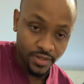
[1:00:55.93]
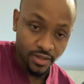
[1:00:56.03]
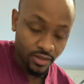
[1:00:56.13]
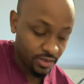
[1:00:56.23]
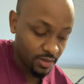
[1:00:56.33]

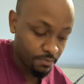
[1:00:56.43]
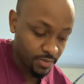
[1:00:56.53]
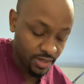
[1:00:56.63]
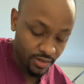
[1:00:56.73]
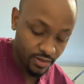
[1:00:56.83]
the
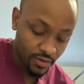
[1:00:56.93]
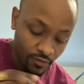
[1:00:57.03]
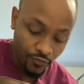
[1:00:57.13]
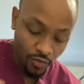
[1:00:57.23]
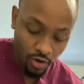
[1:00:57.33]

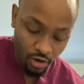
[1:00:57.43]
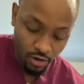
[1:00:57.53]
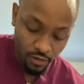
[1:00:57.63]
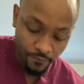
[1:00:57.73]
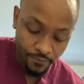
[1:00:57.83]
mid
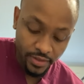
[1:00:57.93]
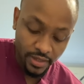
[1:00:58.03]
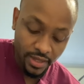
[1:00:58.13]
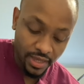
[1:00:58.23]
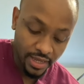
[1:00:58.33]
forearm
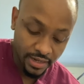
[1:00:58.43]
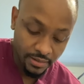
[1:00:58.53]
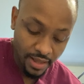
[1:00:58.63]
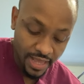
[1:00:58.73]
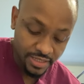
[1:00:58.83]

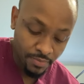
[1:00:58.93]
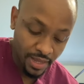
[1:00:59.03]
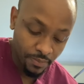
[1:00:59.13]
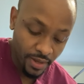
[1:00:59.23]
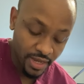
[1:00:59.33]
and ask
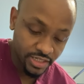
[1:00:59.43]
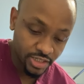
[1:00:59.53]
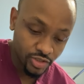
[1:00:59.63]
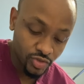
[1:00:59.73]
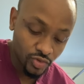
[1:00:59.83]
my
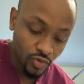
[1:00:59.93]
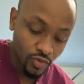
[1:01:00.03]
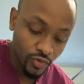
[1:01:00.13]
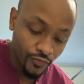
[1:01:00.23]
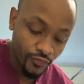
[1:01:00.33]
patient to
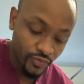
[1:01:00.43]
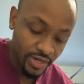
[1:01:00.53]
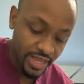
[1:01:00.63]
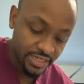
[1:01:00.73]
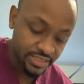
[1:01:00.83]
go
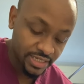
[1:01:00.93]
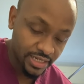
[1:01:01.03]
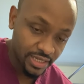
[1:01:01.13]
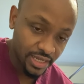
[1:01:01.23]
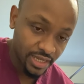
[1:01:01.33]

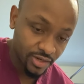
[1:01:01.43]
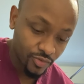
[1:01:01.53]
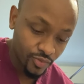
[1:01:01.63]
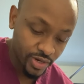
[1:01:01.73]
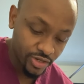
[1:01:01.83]
flexion
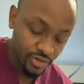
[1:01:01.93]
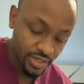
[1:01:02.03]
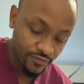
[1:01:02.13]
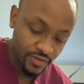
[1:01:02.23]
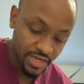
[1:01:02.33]
in radial
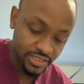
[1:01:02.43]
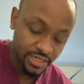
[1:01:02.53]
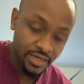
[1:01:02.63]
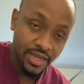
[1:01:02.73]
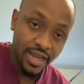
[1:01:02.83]

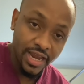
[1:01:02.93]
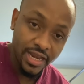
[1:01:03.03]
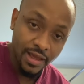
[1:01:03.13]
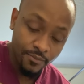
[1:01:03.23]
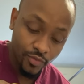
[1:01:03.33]
deviation,
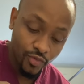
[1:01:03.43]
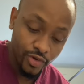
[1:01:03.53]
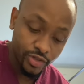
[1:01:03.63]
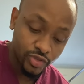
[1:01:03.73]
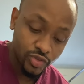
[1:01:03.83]
and I'm going